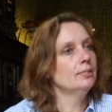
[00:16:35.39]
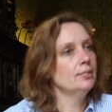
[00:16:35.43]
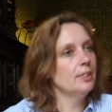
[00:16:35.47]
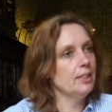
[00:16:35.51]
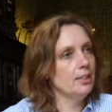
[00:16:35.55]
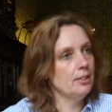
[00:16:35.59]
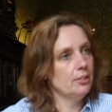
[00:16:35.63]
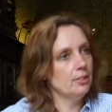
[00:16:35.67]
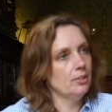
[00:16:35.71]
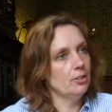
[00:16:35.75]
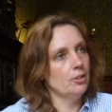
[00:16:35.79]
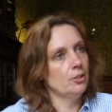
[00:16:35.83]

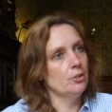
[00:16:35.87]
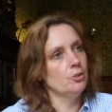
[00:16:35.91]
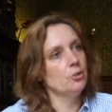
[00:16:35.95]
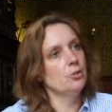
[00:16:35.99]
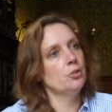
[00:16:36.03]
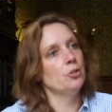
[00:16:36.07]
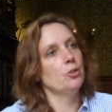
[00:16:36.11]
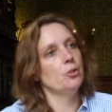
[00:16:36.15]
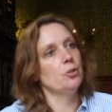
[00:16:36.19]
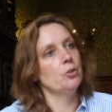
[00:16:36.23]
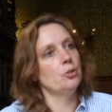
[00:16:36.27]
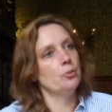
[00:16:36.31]
then you can
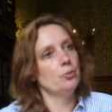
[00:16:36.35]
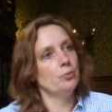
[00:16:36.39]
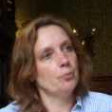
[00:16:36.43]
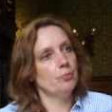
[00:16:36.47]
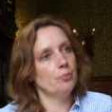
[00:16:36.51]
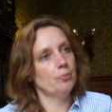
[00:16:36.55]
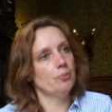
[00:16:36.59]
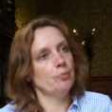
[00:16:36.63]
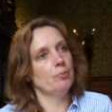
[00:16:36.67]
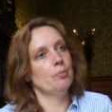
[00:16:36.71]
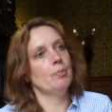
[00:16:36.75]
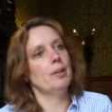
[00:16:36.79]
also
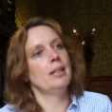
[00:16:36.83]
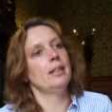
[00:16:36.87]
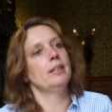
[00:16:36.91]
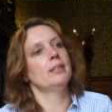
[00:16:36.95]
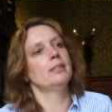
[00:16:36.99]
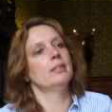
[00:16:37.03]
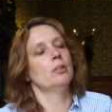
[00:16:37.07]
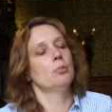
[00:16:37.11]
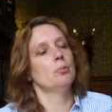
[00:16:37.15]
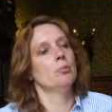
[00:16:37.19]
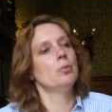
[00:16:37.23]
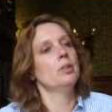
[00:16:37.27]

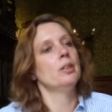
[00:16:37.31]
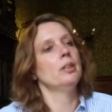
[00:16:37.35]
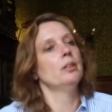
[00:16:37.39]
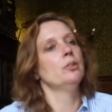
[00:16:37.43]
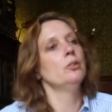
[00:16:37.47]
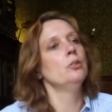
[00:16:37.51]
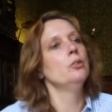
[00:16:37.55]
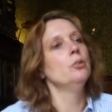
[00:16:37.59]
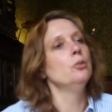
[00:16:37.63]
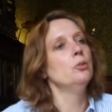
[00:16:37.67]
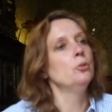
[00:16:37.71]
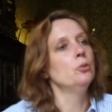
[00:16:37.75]
make
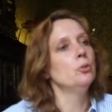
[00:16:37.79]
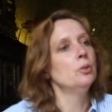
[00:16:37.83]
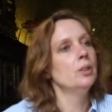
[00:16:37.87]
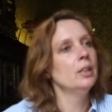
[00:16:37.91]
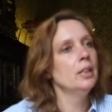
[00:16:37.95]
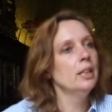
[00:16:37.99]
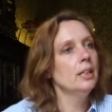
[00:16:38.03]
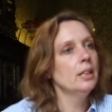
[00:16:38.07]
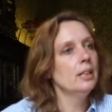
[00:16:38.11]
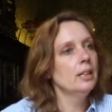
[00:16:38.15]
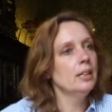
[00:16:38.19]
something new.